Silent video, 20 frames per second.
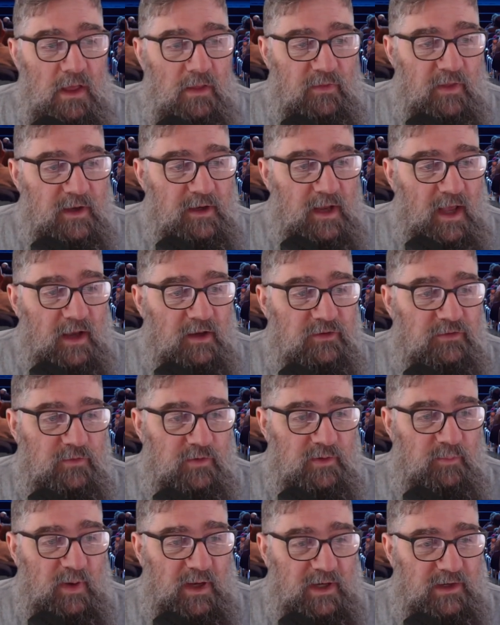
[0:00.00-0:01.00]
then
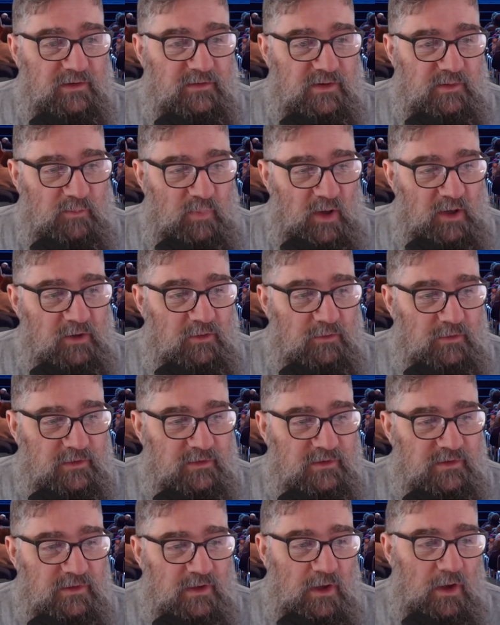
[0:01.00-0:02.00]
Ashford back to St
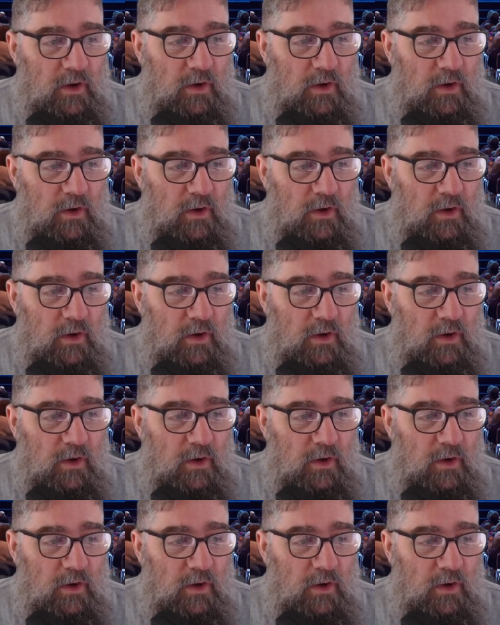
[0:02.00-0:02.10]
Pancras.